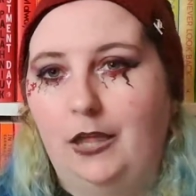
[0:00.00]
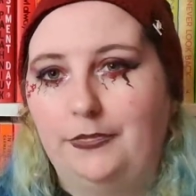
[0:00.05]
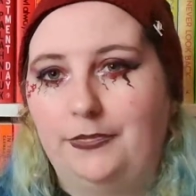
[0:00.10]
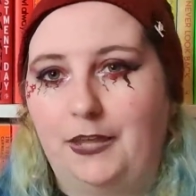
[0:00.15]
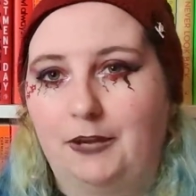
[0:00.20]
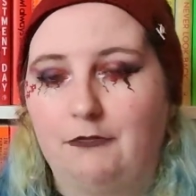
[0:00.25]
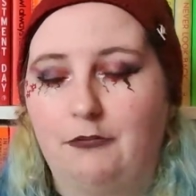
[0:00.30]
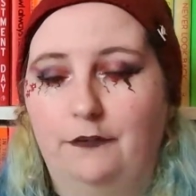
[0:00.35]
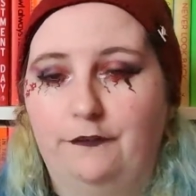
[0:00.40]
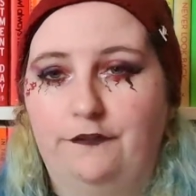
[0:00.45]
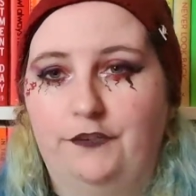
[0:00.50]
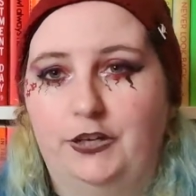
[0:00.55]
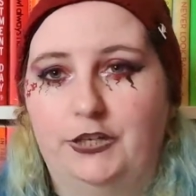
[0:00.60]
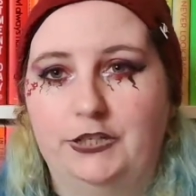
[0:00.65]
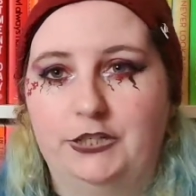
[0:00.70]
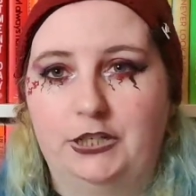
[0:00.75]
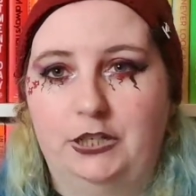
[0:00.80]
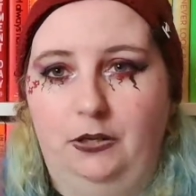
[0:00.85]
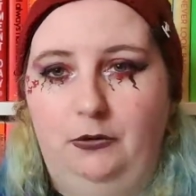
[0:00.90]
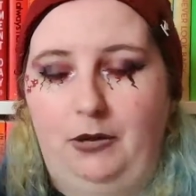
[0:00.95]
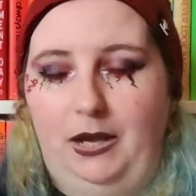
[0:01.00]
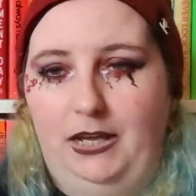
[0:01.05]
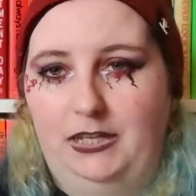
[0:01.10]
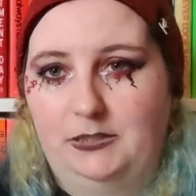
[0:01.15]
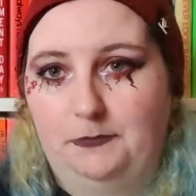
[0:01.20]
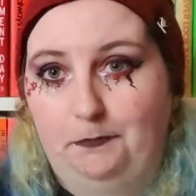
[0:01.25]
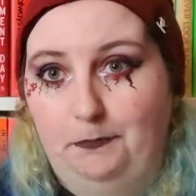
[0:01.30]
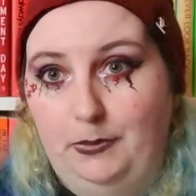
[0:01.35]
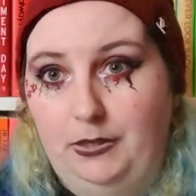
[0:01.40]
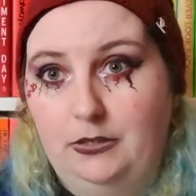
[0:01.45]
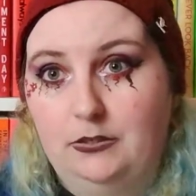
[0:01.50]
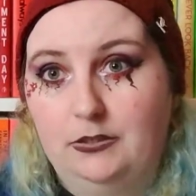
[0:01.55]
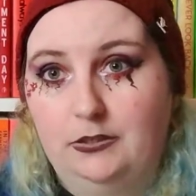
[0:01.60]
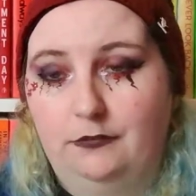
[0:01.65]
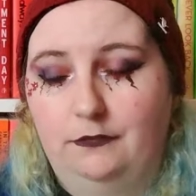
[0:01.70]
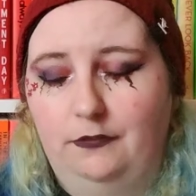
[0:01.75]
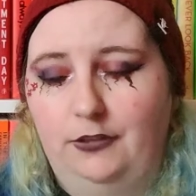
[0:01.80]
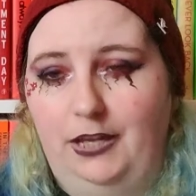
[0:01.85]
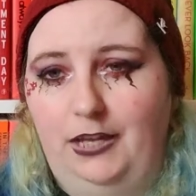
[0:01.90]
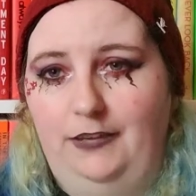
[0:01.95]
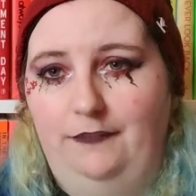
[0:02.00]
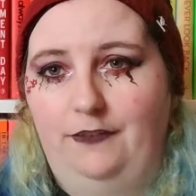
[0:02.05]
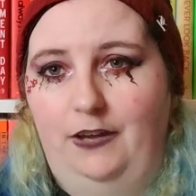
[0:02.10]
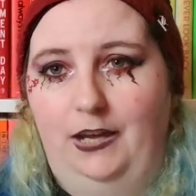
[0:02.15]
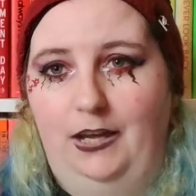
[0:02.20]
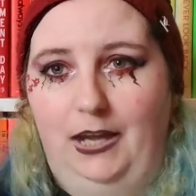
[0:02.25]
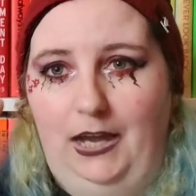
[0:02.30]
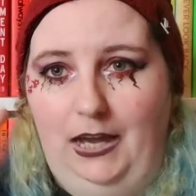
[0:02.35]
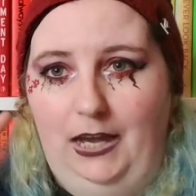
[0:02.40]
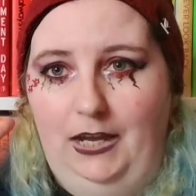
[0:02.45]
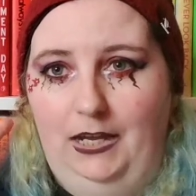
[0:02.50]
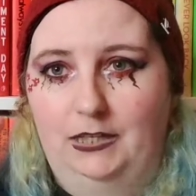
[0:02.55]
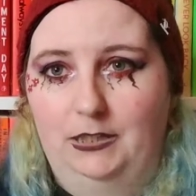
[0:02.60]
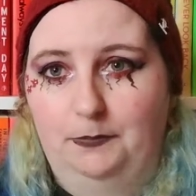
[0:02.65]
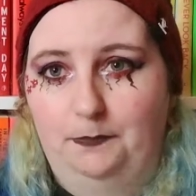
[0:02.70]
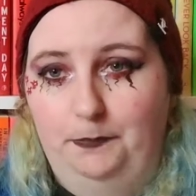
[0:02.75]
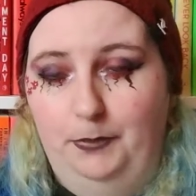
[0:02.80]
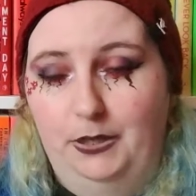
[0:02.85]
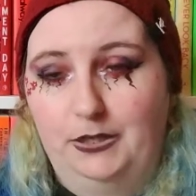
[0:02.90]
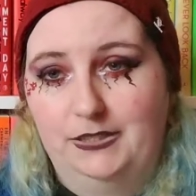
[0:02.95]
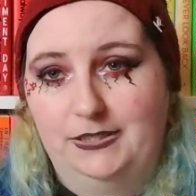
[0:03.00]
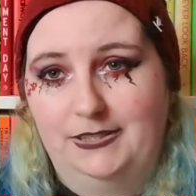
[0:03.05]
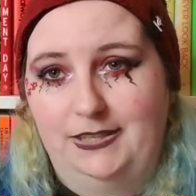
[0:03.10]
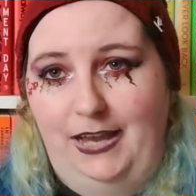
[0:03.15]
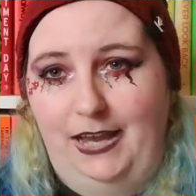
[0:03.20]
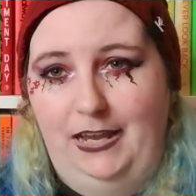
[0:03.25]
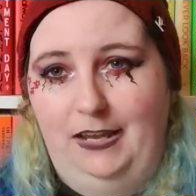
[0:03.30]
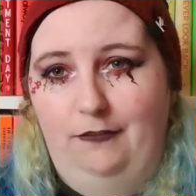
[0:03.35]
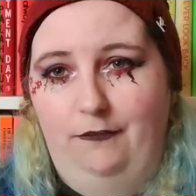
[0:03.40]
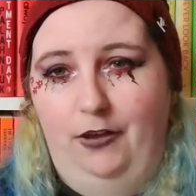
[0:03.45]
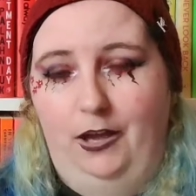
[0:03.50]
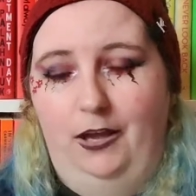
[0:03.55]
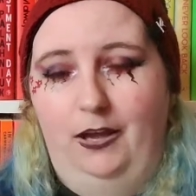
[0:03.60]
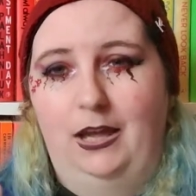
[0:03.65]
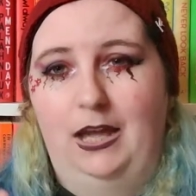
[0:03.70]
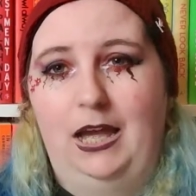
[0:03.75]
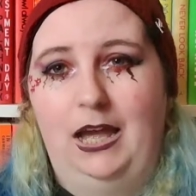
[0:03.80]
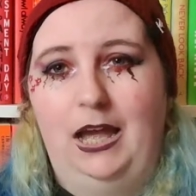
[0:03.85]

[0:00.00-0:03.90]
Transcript: they're referred to as Beautiful Ava and Buzzed Ava.